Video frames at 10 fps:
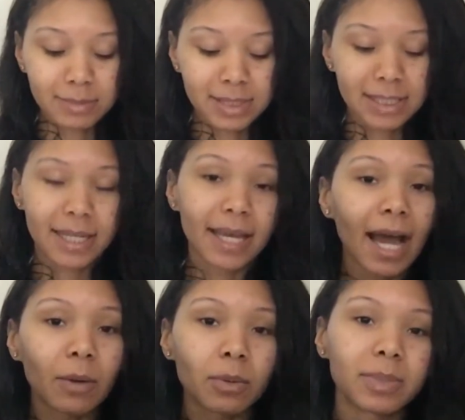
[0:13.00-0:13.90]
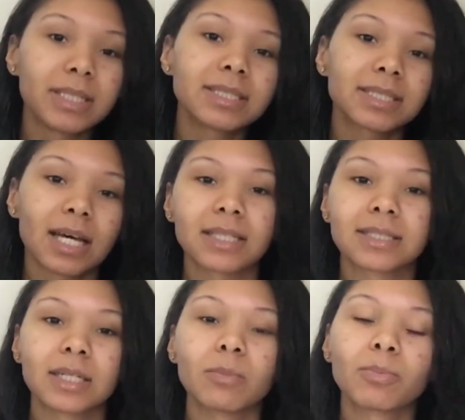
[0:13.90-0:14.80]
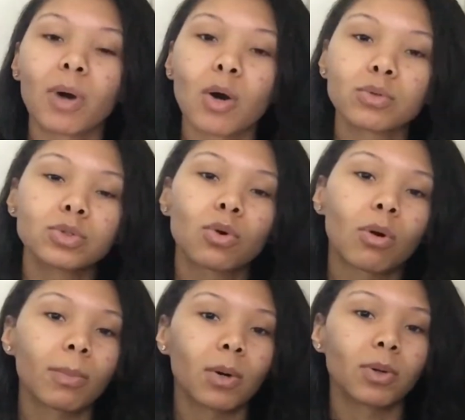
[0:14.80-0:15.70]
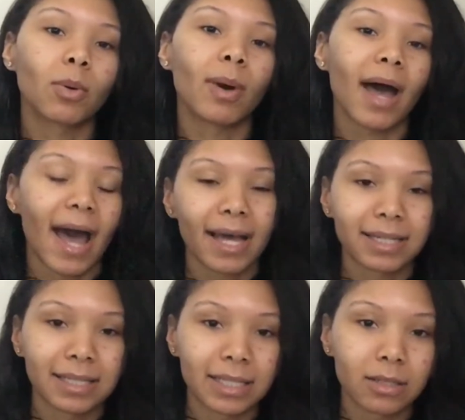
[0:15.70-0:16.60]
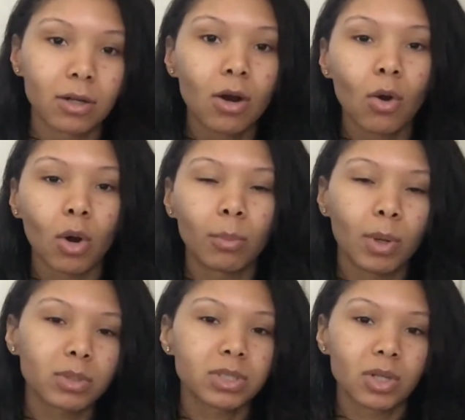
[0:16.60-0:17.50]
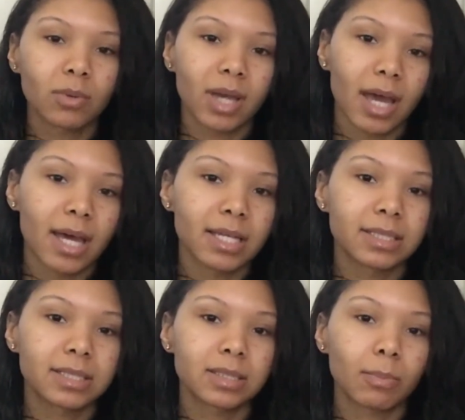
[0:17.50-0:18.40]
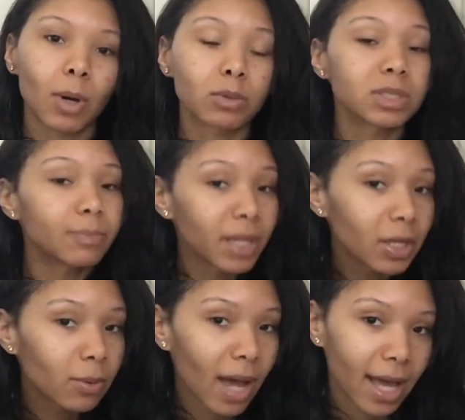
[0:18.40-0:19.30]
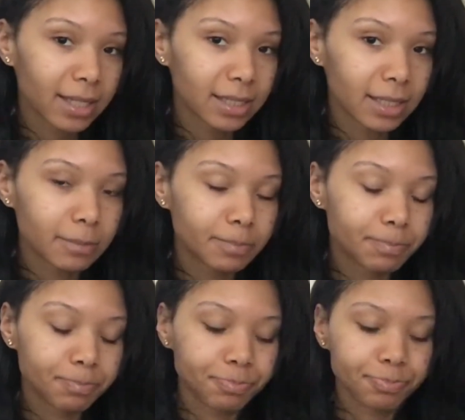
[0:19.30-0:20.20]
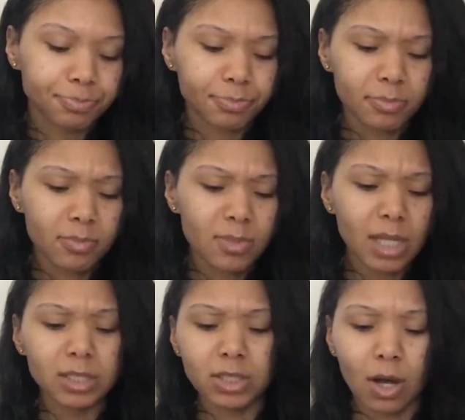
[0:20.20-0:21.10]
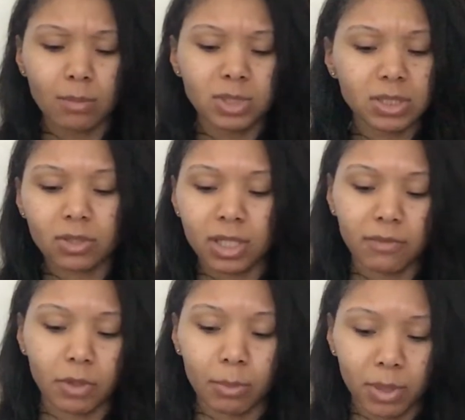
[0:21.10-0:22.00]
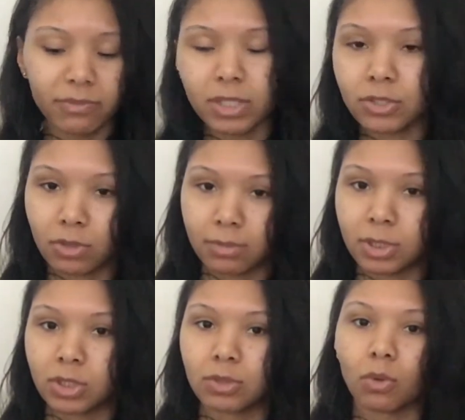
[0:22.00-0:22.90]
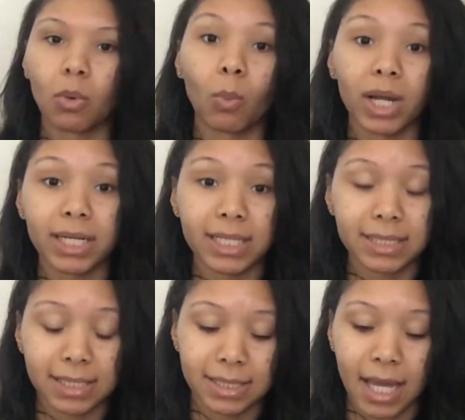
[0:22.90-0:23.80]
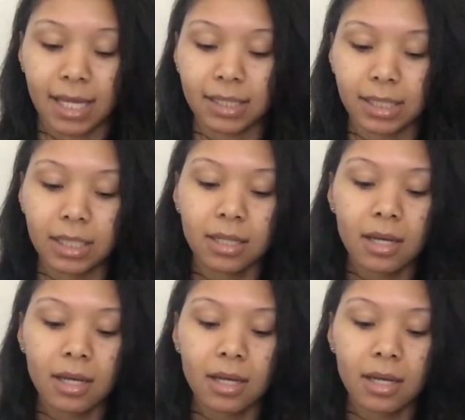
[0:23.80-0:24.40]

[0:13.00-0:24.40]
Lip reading: Today I will be discussing post-hormonal acne, or most known as post-pill acne. So I'm just going to give you a brief description on what it is exactly.